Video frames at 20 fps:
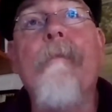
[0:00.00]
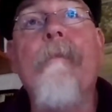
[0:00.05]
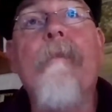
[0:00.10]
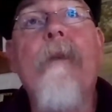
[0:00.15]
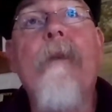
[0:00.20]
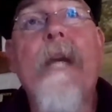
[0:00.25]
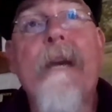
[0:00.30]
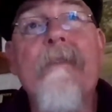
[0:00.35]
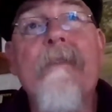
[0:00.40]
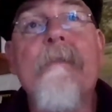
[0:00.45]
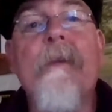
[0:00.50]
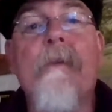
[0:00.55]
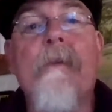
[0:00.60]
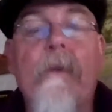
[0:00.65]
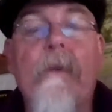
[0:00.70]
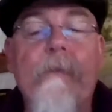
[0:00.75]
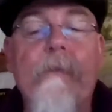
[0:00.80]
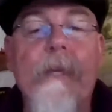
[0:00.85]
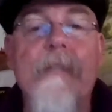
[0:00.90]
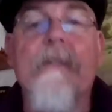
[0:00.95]
we have to be real
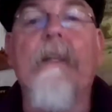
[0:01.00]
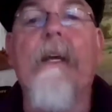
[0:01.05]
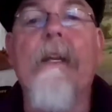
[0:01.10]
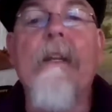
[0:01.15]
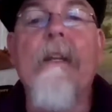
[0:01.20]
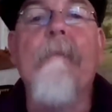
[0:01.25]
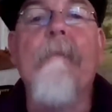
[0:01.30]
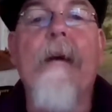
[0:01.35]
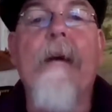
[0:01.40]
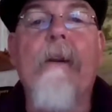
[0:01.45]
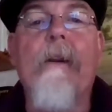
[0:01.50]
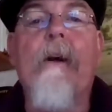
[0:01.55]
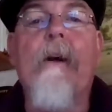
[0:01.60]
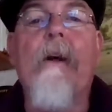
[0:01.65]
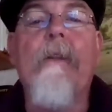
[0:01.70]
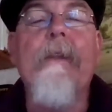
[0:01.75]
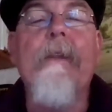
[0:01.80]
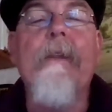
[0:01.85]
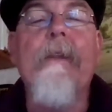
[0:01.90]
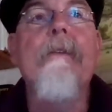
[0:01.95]
vigilant about
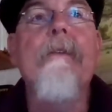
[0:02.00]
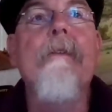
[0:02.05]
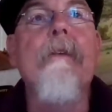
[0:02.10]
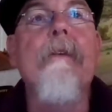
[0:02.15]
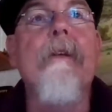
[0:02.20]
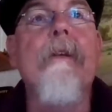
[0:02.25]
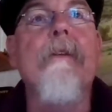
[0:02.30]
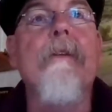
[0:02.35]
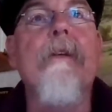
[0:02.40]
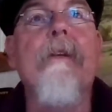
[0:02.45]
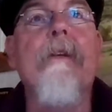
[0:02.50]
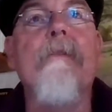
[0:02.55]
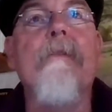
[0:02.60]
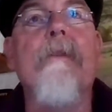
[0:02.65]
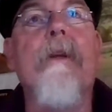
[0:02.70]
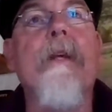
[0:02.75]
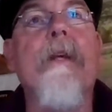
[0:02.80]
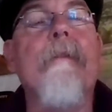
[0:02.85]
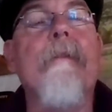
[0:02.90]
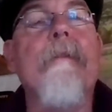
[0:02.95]
all this, is
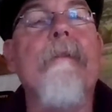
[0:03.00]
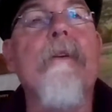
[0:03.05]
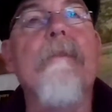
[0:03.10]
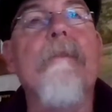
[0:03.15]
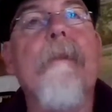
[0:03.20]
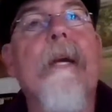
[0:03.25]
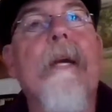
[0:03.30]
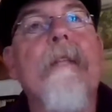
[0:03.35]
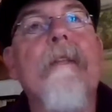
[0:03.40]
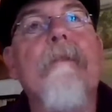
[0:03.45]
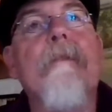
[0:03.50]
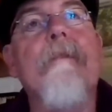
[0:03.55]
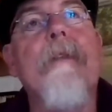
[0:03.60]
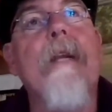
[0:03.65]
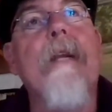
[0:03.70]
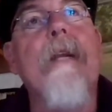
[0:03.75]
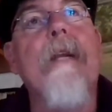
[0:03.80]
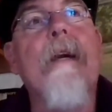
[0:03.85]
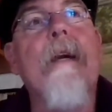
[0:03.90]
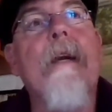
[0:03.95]
really the perspective that
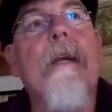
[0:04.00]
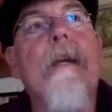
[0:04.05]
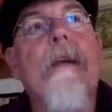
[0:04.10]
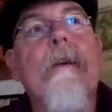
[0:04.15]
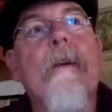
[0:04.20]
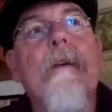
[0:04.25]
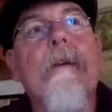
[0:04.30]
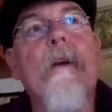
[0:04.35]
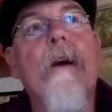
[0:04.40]
I take.